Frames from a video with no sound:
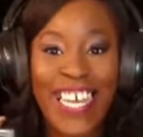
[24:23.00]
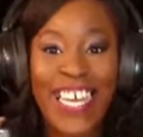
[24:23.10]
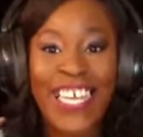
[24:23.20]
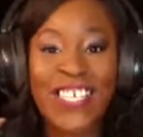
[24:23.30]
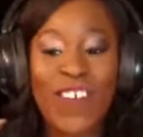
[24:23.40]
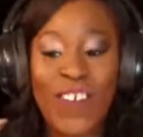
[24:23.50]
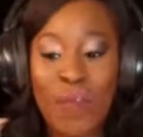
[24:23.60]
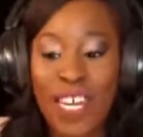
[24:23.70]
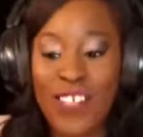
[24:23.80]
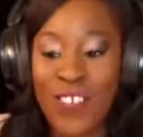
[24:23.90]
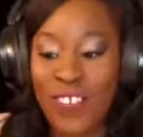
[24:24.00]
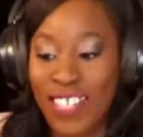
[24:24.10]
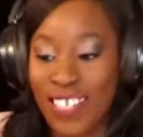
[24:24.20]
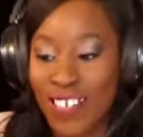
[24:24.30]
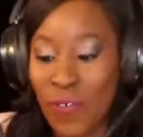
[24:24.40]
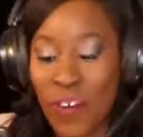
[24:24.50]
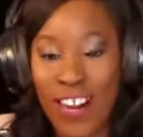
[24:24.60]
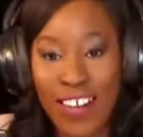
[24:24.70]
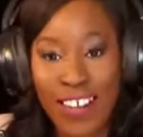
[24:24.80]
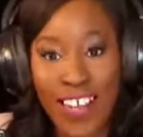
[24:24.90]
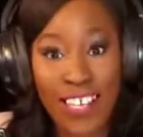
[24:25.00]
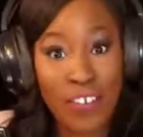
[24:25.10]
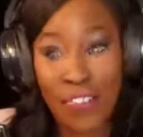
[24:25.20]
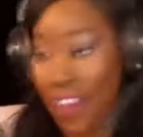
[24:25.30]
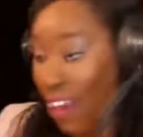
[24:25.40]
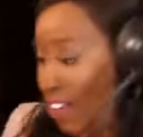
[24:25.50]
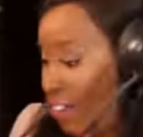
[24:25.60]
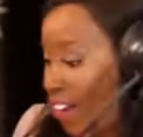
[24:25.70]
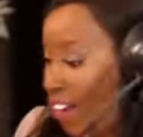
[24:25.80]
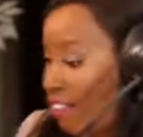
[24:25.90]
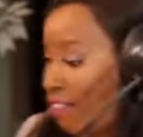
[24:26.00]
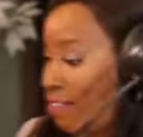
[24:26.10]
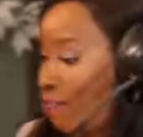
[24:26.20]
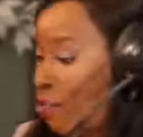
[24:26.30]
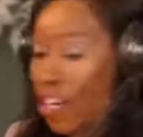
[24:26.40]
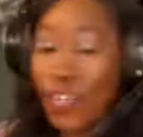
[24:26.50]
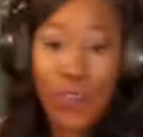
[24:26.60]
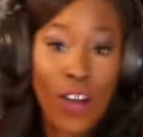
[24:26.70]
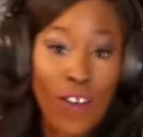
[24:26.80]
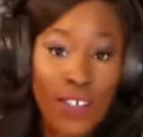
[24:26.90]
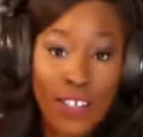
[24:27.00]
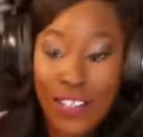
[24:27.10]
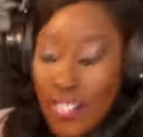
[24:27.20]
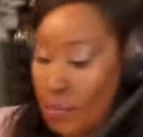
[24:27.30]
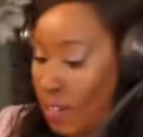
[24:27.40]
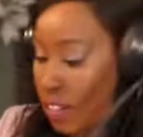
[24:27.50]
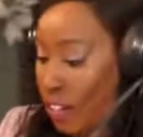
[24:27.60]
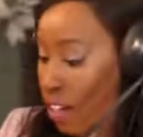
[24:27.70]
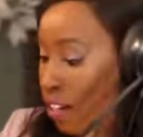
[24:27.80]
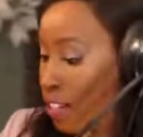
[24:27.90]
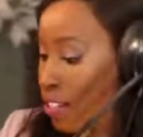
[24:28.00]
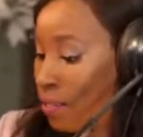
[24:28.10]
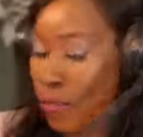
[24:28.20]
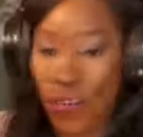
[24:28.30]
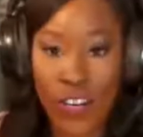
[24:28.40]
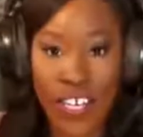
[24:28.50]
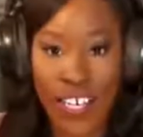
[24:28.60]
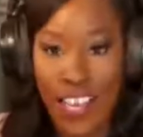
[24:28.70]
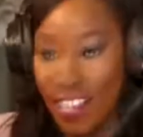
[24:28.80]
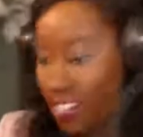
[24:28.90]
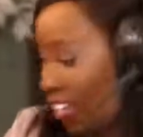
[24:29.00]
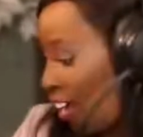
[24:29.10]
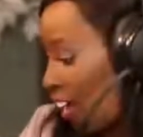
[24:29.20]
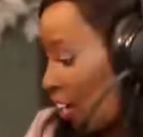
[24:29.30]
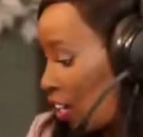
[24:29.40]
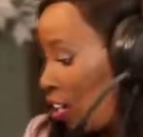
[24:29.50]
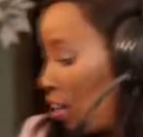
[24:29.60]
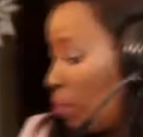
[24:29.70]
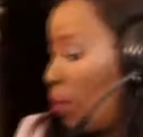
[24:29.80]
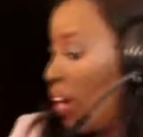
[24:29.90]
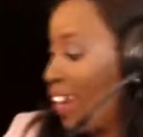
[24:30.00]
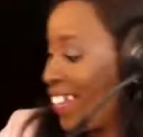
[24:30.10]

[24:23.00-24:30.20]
So if I made a joke that didn't work, I could do that, right? Which I do often. Let's be honest, I'm corny as heck. But